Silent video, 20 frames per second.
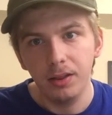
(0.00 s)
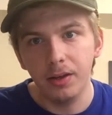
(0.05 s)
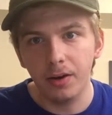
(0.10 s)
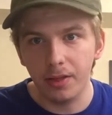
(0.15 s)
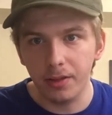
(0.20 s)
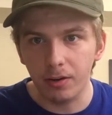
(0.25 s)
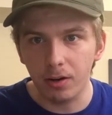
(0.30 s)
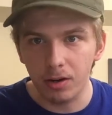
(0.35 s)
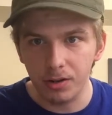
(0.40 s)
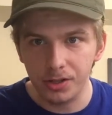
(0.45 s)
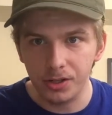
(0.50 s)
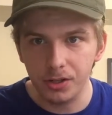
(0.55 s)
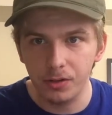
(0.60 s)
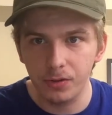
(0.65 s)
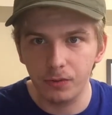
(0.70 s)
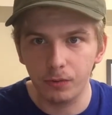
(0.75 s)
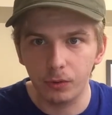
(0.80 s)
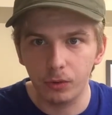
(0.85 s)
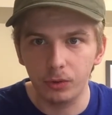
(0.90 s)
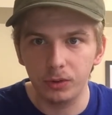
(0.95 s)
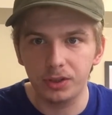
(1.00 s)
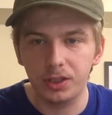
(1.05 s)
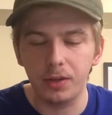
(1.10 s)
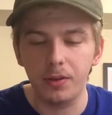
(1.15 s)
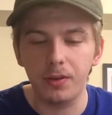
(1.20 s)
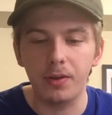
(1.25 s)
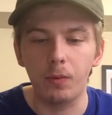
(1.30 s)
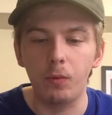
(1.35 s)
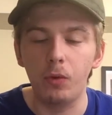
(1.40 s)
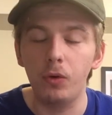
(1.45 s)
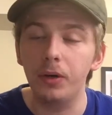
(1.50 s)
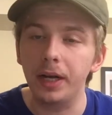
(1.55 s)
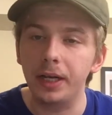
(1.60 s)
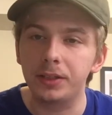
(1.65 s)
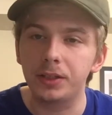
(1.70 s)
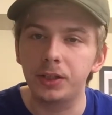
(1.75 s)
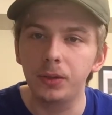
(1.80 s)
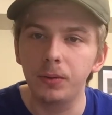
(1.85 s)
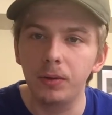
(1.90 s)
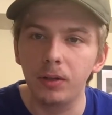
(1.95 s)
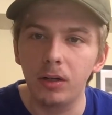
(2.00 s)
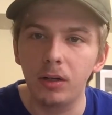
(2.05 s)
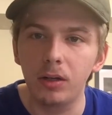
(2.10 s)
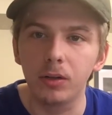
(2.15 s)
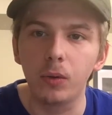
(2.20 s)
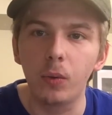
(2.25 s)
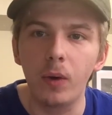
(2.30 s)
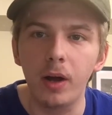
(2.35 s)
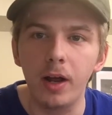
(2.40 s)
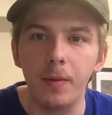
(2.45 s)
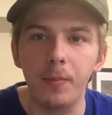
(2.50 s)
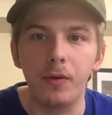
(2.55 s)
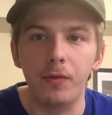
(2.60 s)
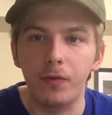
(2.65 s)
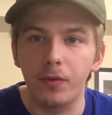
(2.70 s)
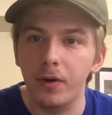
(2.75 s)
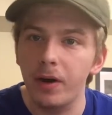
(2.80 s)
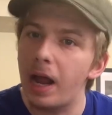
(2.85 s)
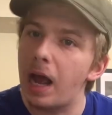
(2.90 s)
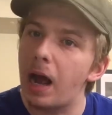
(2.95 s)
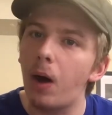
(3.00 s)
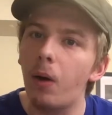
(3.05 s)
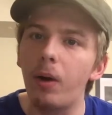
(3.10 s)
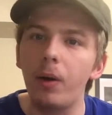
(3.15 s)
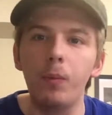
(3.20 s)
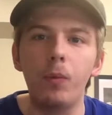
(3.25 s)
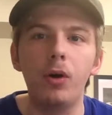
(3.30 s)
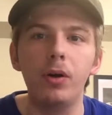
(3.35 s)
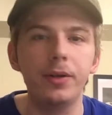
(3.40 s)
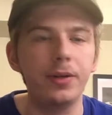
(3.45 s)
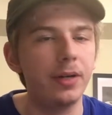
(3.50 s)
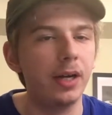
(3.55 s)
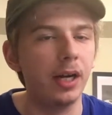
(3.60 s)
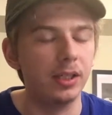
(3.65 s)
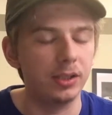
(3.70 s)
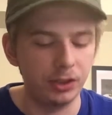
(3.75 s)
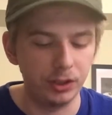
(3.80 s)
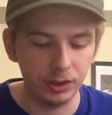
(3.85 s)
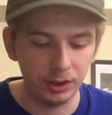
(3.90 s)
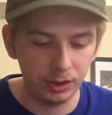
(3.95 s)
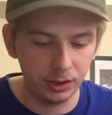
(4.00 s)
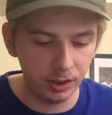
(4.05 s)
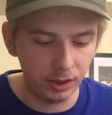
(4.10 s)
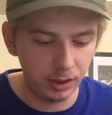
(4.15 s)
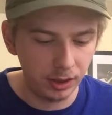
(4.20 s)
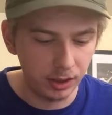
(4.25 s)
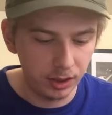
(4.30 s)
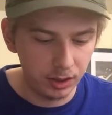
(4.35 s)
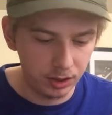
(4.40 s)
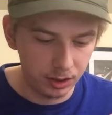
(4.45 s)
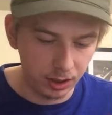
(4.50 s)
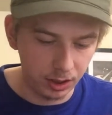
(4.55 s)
There are certain rules that we'll get to along the way, but for now I want you guys just to